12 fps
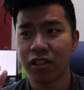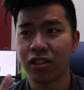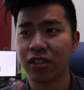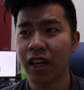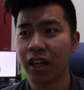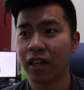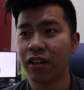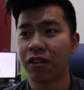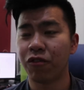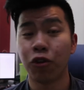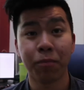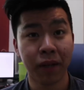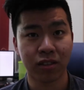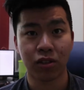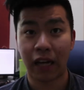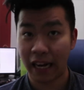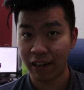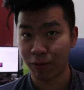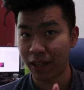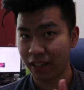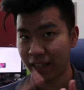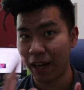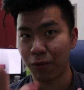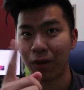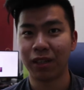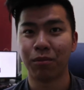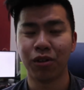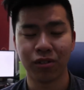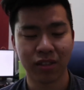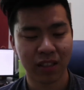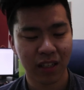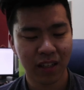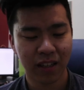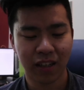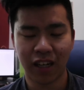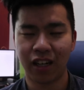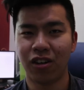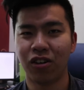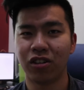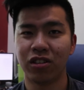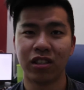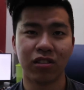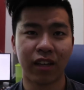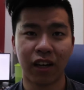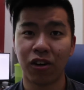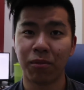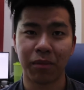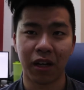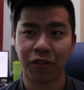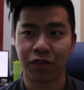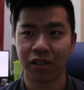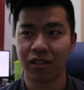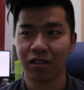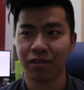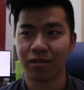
Did you get a Vulpix? I want that one the most. Uh, or did you get all Meowth? Yeah.